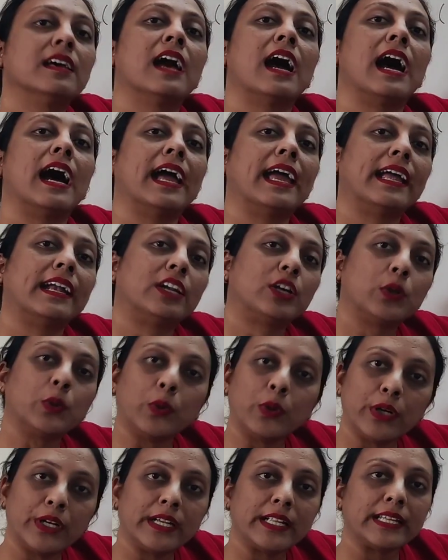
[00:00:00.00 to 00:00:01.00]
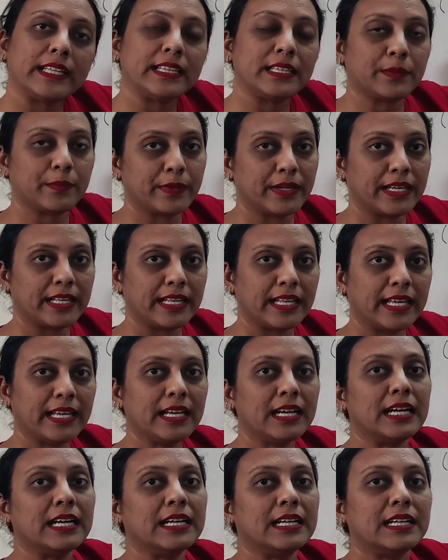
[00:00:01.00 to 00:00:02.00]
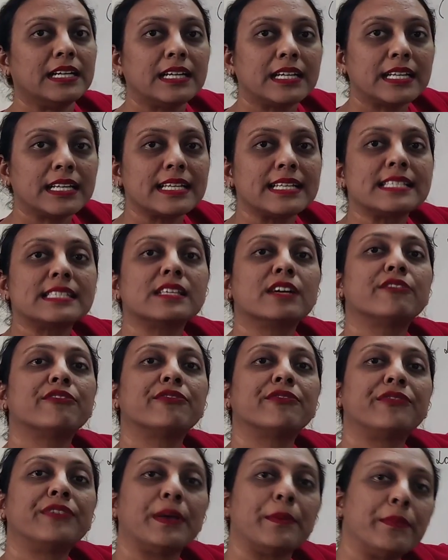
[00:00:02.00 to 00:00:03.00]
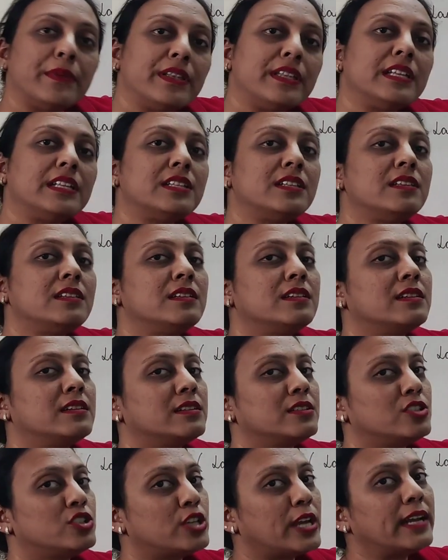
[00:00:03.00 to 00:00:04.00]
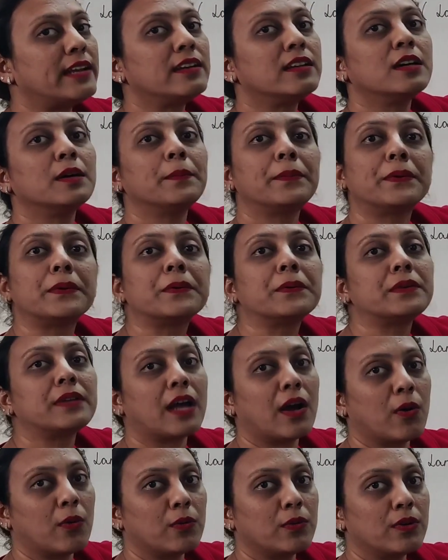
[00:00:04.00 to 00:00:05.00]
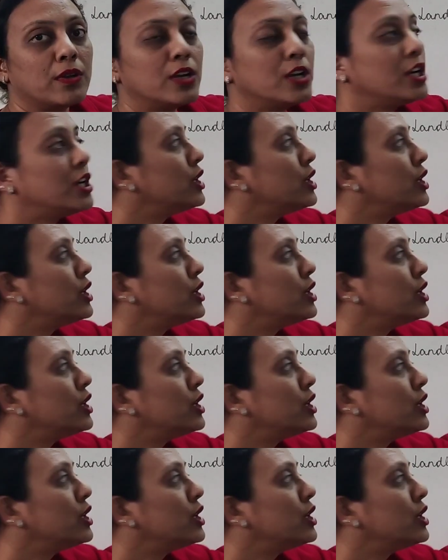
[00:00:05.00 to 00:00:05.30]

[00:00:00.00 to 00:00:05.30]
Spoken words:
I had told in the beginning, her is a feminine gender pronoun.